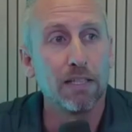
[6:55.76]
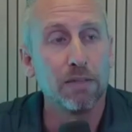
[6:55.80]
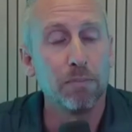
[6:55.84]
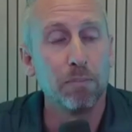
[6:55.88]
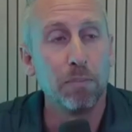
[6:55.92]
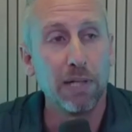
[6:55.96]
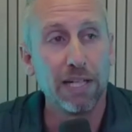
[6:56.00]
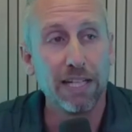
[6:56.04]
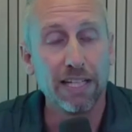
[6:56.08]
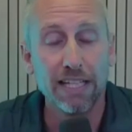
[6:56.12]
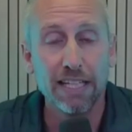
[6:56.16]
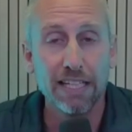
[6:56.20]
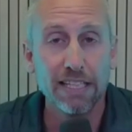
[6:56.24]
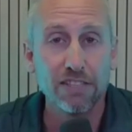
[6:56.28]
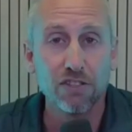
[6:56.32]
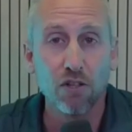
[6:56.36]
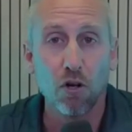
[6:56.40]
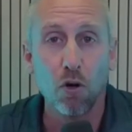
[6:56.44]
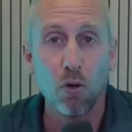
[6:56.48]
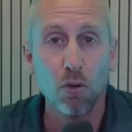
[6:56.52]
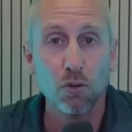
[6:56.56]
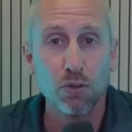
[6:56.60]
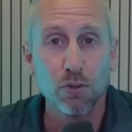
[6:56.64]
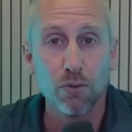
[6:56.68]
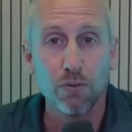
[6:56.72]
But it is
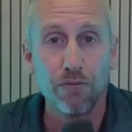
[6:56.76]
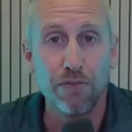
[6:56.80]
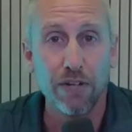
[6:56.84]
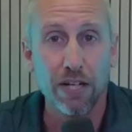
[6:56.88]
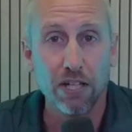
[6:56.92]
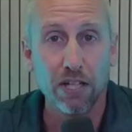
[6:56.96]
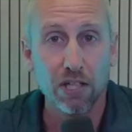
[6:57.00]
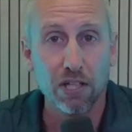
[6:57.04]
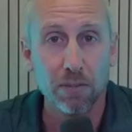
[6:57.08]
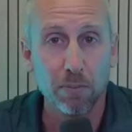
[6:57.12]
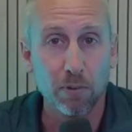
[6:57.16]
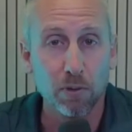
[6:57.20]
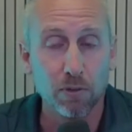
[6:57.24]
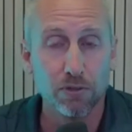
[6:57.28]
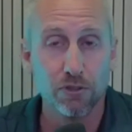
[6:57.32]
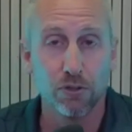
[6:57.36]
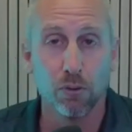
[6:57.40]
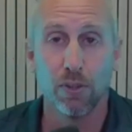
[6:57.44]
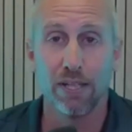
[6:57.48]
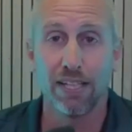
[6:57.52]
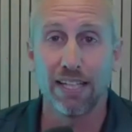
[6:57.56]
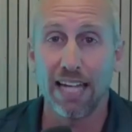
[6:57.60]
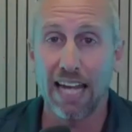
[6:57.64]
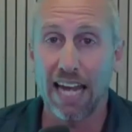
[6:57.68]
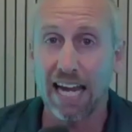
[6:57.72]
also variable.
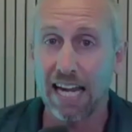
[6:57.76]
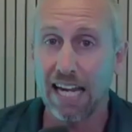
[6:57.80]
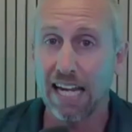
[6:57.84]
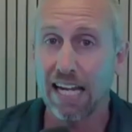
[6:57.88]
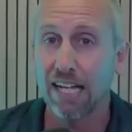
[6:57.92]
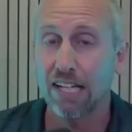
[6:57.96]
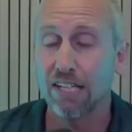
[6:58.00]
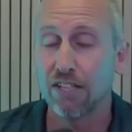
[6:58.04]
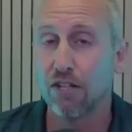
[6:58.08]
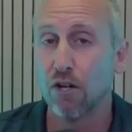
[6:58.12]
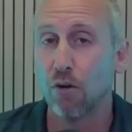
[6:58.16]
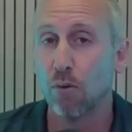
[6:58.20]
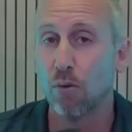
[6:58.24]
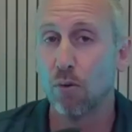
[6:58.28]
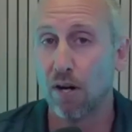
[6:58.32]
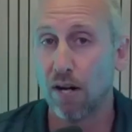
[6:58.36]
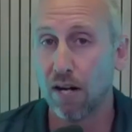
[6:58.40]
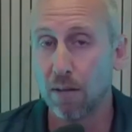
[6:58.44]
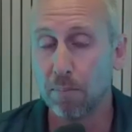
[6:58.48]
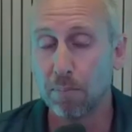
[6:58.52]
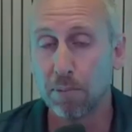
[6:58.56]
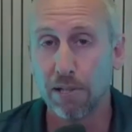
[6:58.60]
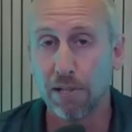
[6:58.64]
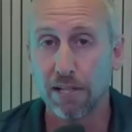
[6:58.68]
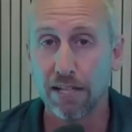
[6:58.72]
So it can go
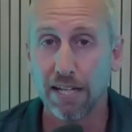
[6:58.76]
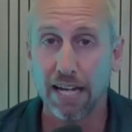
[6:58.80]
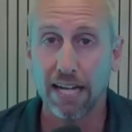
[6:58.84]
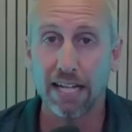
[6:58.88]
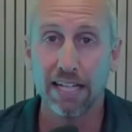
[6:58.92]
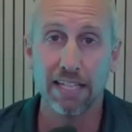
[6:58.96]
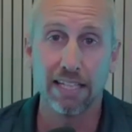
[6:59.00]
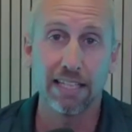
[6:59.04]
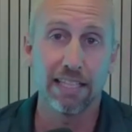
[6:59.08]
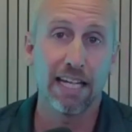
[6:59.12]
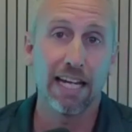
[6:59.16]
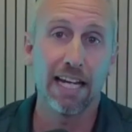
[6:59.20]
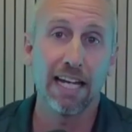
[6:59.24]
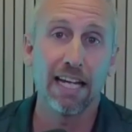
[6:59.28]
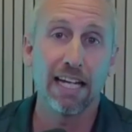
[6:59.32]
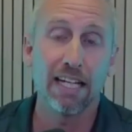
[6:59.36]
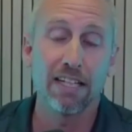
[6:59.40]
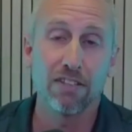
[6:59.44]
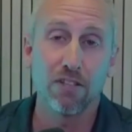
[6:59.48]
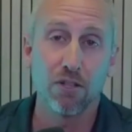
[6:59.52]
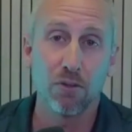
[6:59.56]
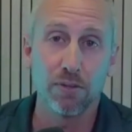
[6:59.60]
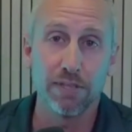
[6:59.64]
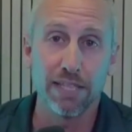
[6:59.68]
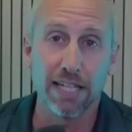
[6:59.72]
up and it
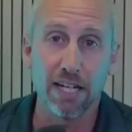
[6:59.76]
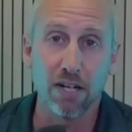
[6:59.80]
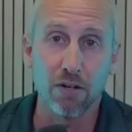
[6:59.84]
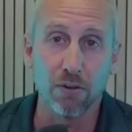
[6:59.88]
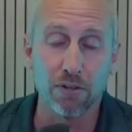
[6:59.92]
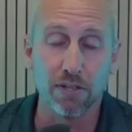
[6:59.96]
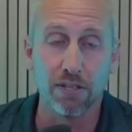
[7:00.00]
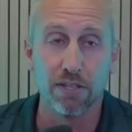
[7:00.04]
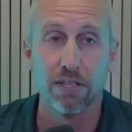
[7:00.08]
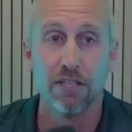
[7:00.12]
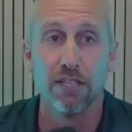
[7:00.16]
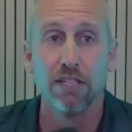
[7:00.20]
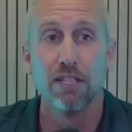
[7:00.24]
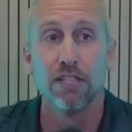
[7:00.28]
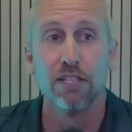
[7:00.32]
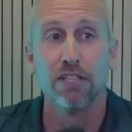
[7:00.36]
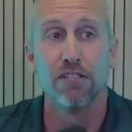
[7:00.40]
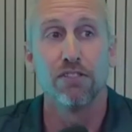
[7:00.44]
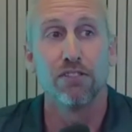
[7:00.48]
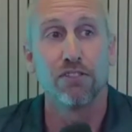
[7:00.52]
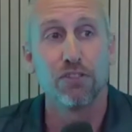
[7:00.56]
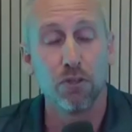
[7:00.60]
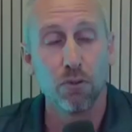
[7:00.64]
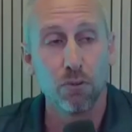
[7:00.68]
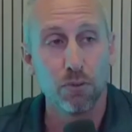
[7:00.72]
can go down.
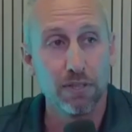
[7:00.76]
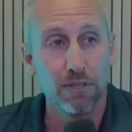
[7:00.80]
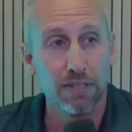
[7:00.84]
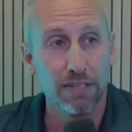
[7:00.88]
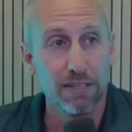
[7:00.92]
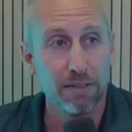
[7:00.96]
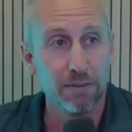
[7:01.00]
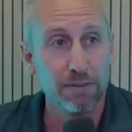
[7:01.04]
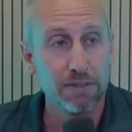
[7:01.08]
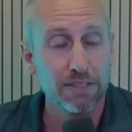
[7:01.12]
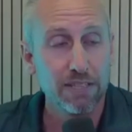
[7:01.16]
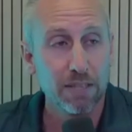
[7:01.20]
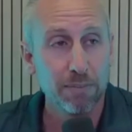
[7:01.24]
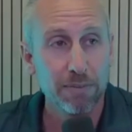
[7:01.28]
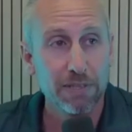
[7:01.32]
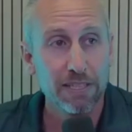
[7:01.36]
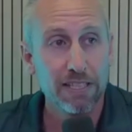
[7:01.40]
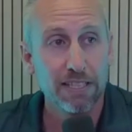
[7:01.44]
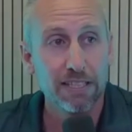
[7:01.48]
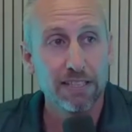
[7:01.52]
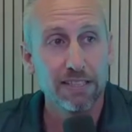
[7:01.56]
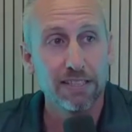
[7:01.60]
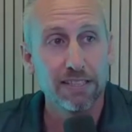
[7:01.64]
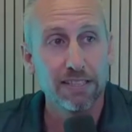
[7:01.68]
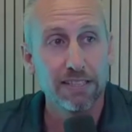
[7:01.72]
So it's something
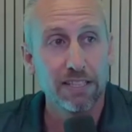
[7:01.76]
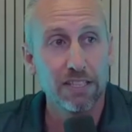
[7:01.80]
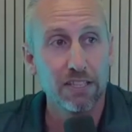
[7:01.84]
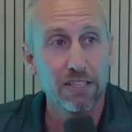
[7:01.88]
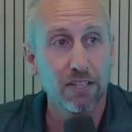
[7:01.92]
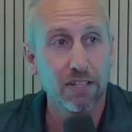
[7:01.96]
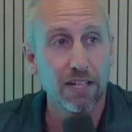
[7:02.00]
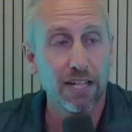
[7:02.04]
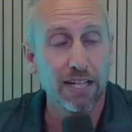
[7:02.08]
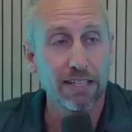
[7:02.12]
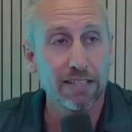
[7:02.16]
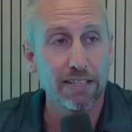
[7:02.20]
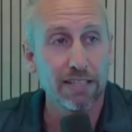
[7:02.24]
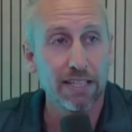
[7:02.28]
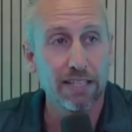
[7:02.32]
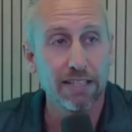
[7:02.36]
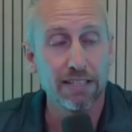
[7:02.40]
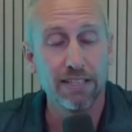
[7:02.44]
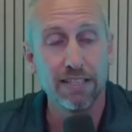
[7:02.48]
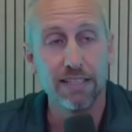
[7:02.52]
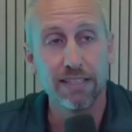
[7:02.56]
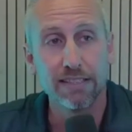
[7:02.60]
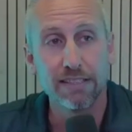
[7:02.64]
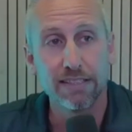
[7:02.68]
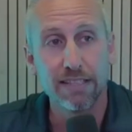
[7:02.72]
to consider at
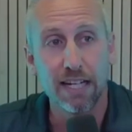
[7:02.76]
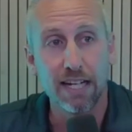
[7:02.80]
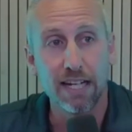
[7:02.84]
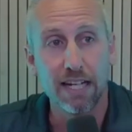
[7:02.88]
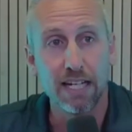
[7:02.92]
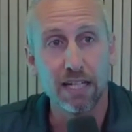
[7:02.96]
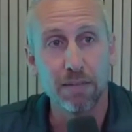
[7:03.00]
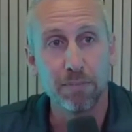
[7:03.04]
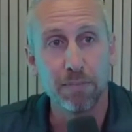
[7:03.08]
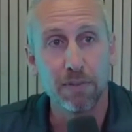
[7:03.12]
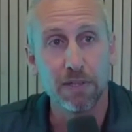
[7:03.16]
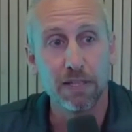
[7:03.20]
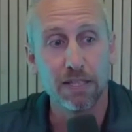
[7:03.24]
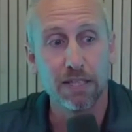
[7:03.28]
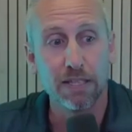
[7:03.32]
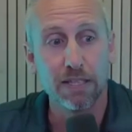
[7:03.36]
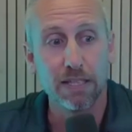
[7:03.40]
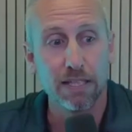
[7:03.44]
this time.